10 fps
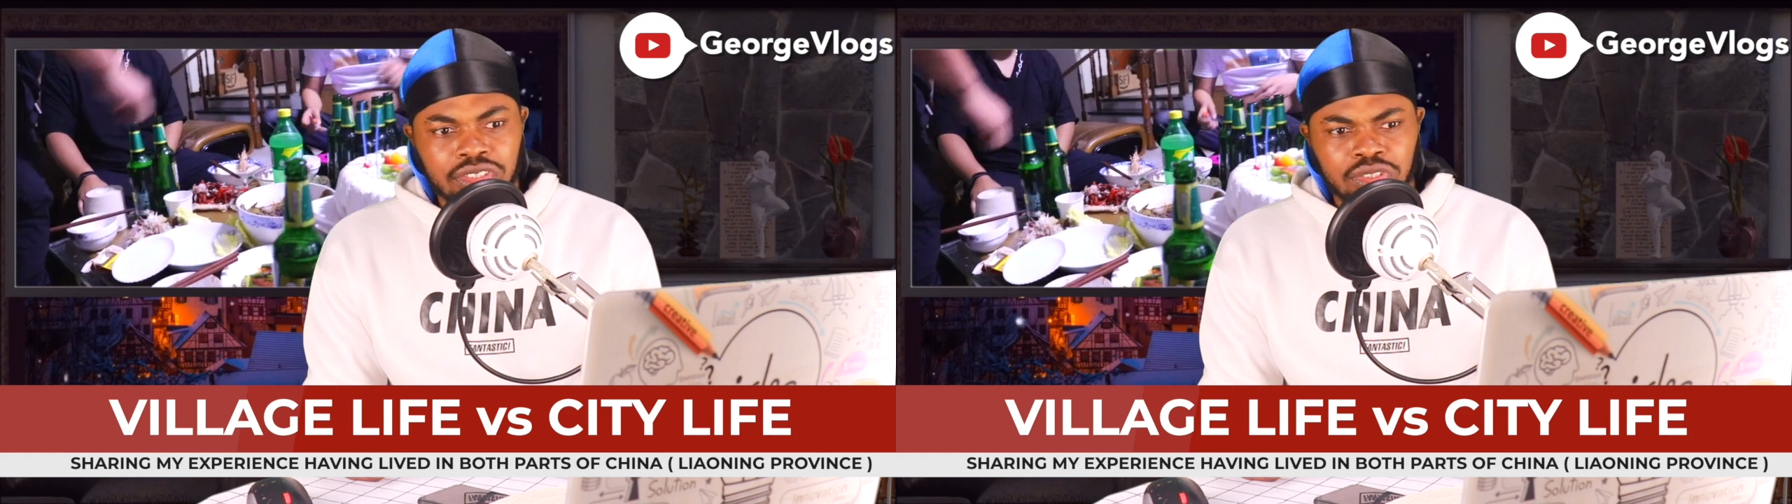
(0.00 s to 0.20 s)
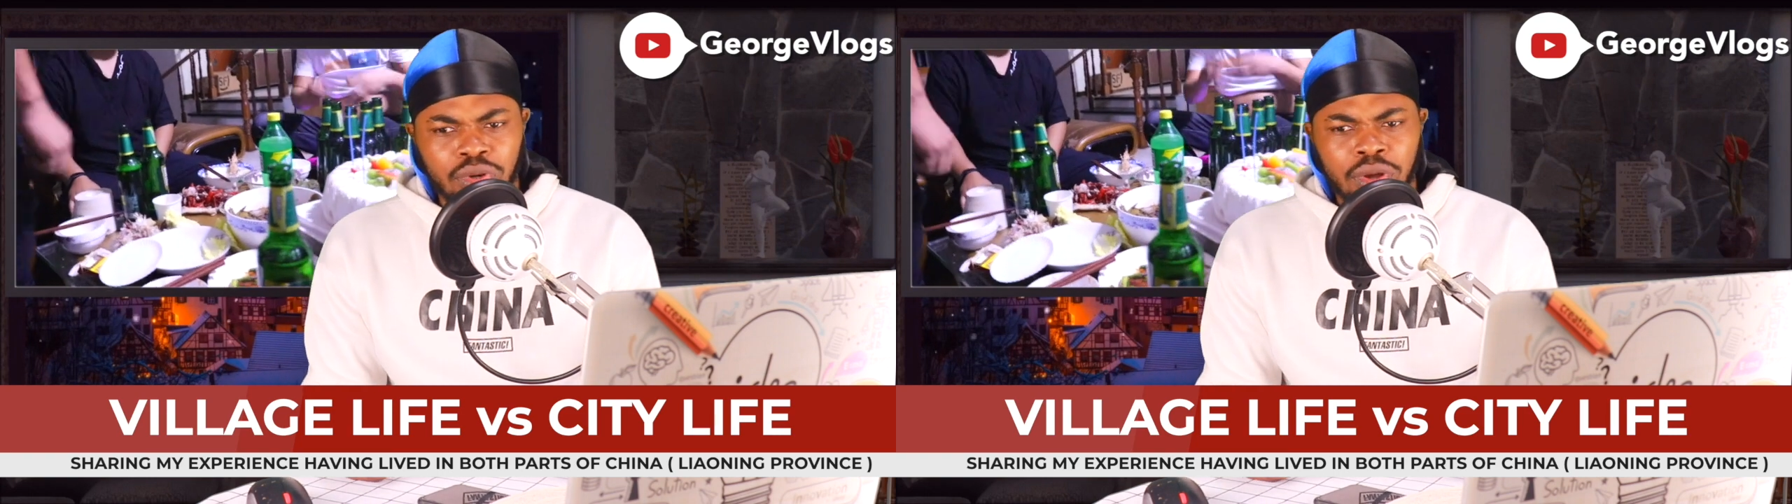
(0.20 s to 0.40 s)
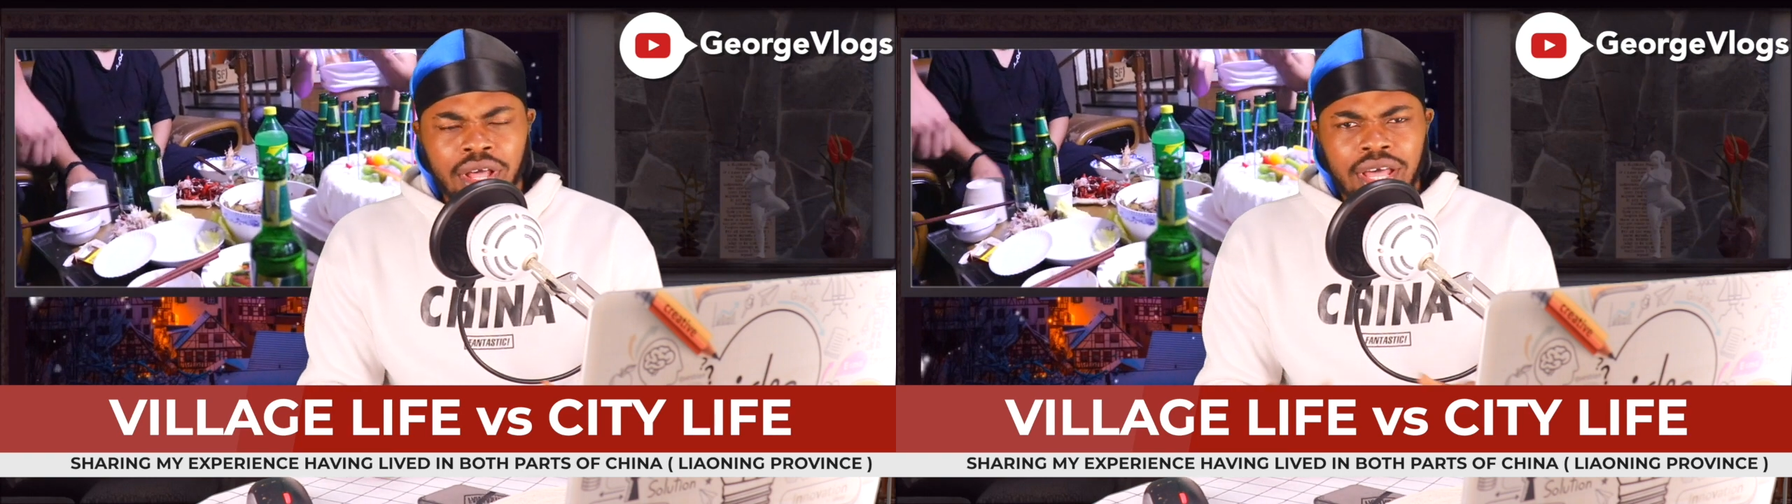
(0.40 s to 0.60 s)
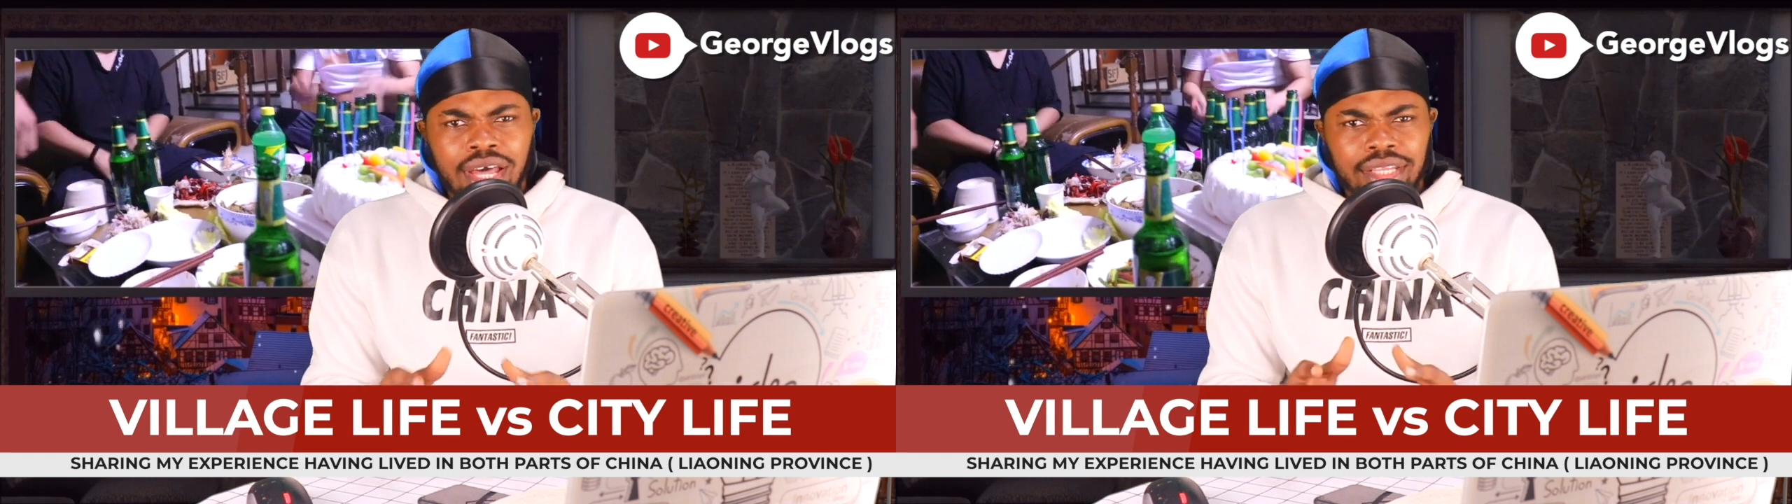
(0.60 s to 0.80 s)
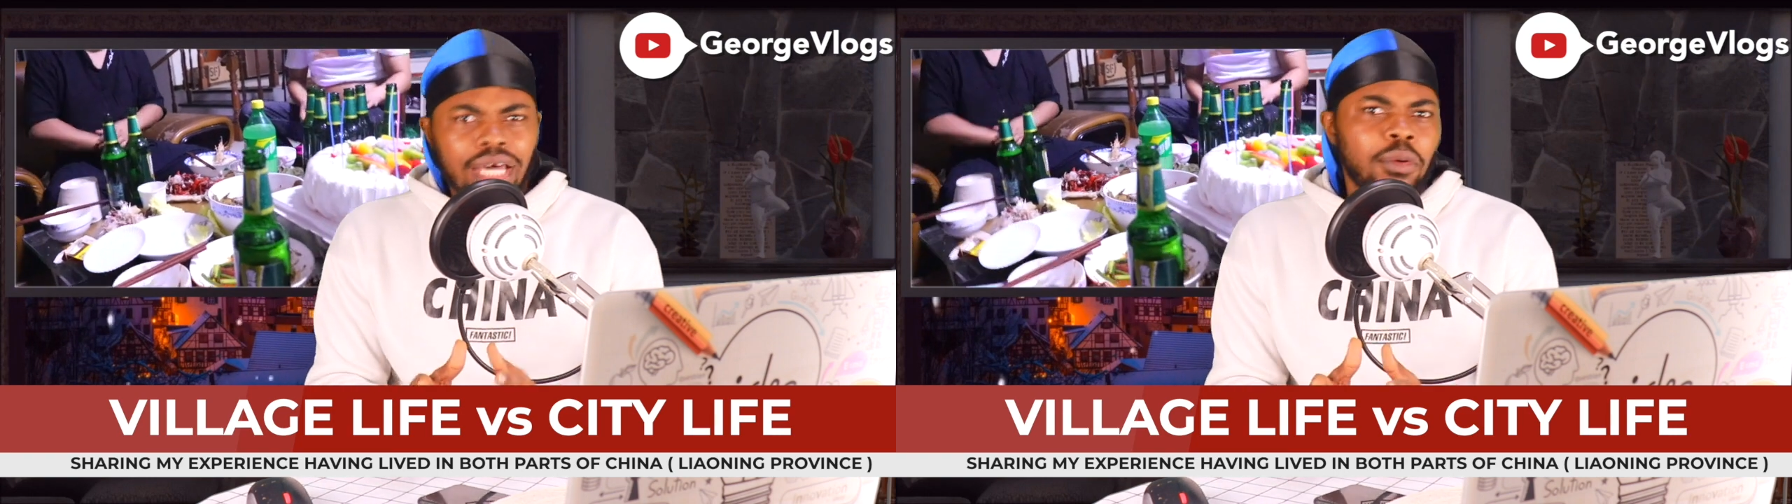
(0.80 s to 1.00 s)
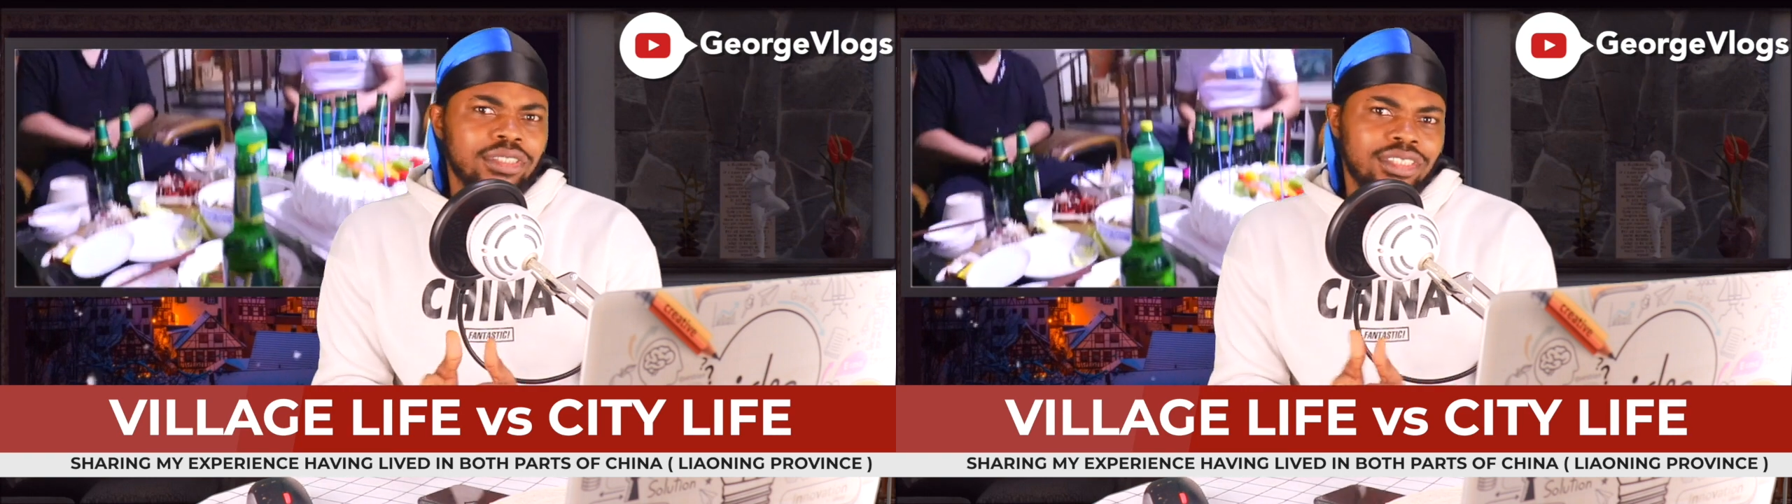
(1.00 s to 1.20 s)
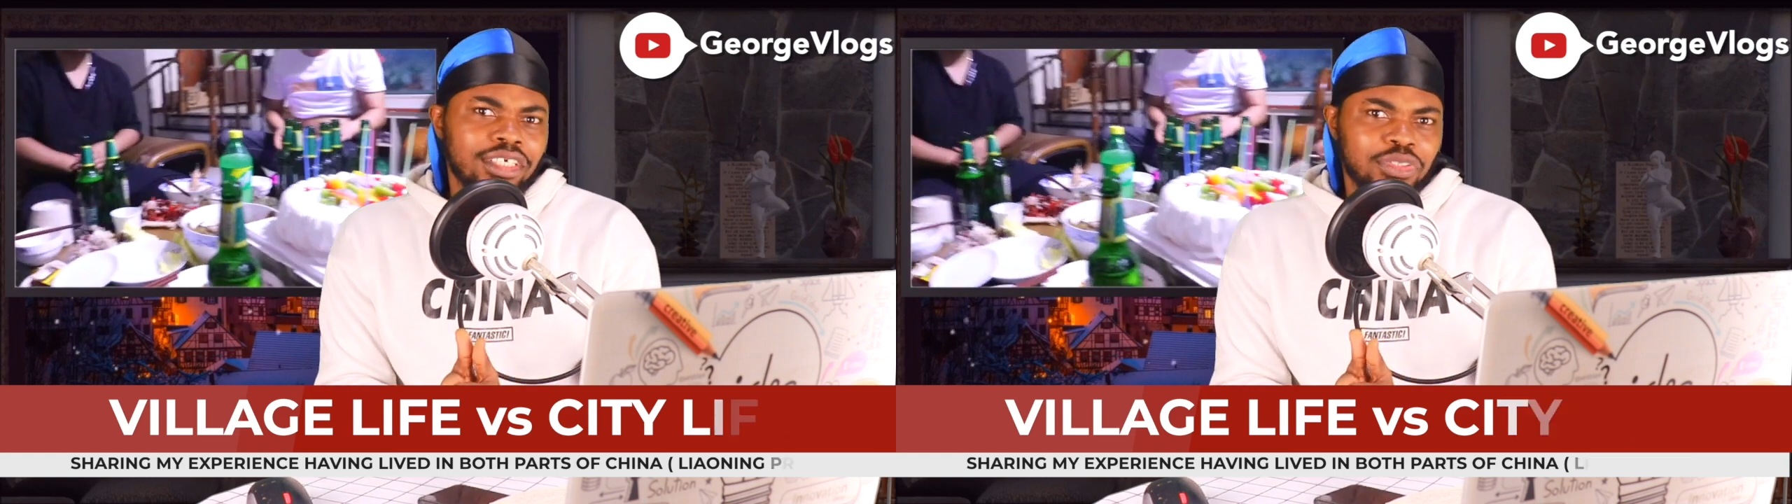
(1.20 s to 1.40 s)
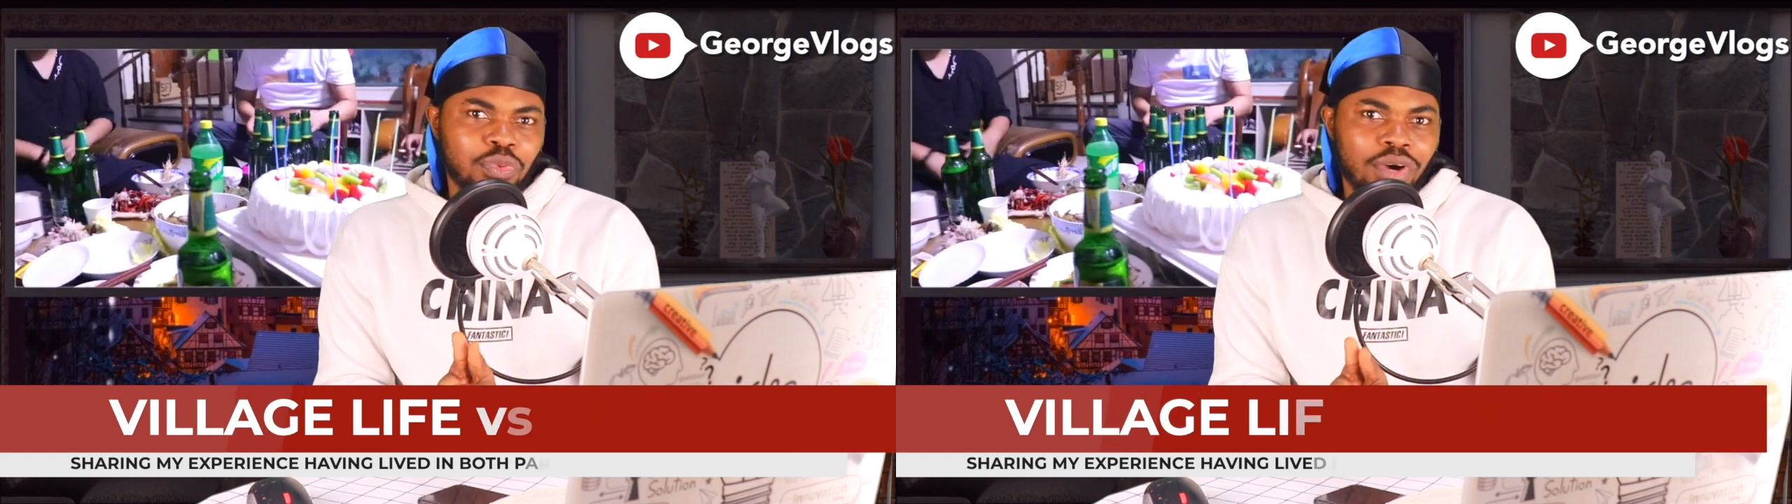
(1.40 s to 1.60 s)
So that was
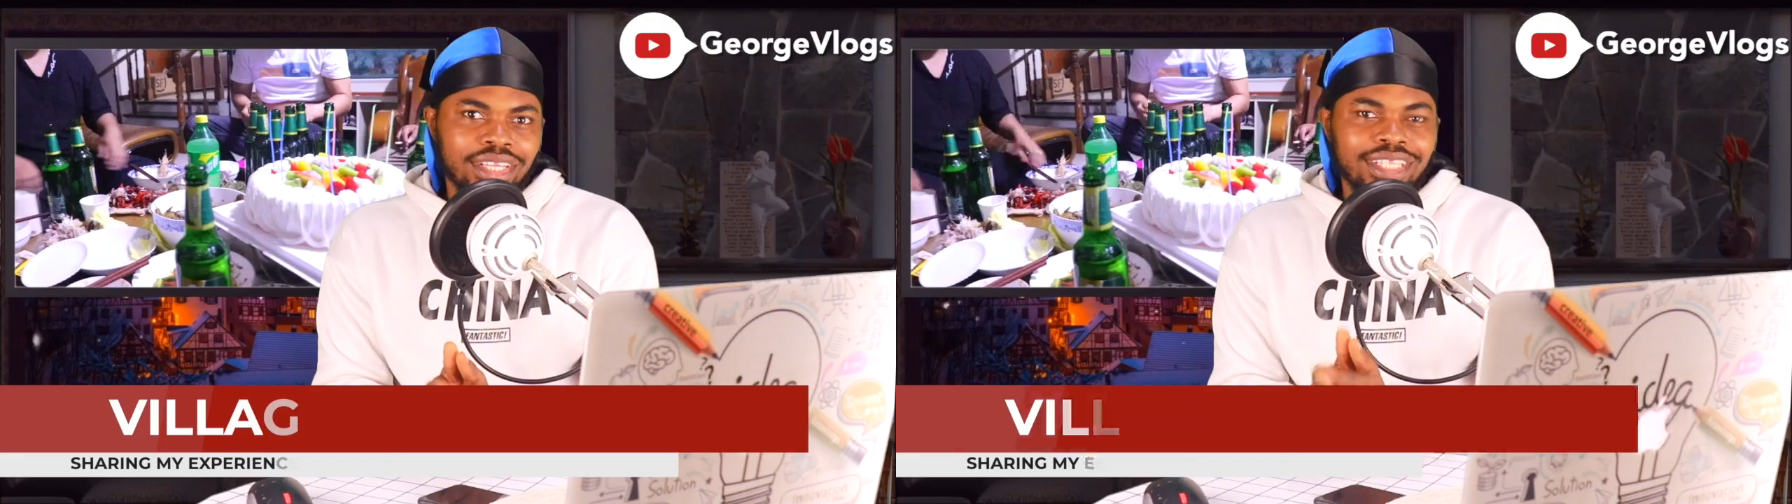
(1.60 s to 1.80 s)
just one.